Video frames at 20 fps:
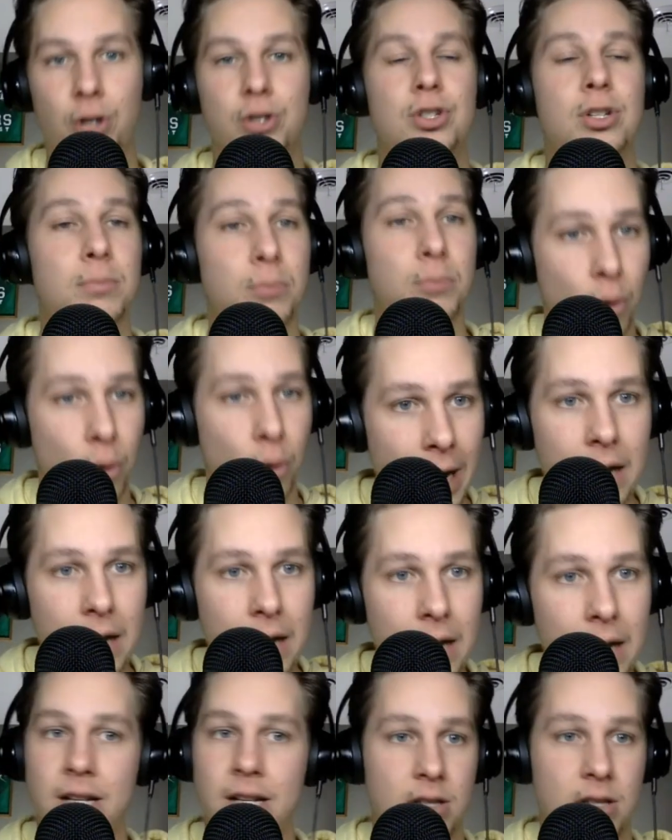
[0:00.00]
Network. Some
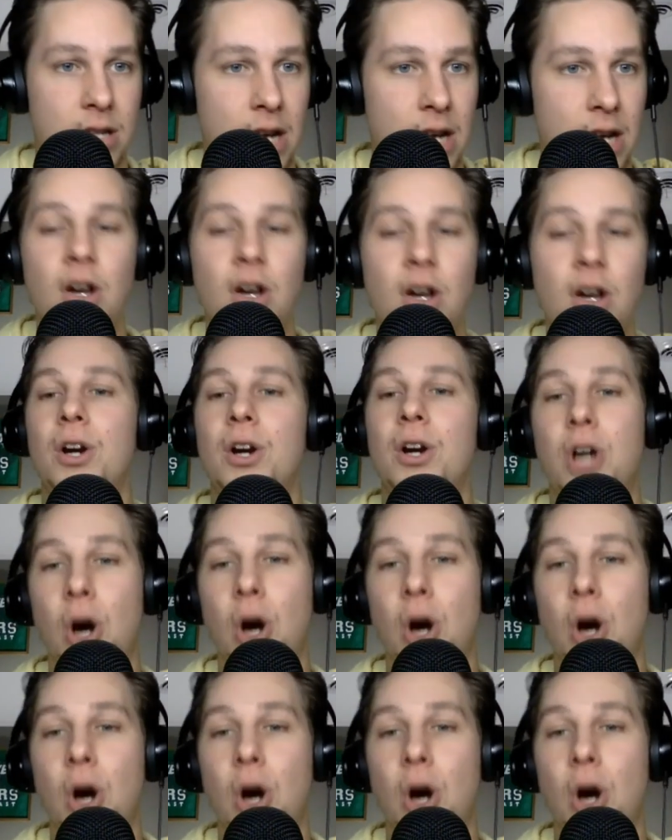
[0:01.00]
great, great stuff.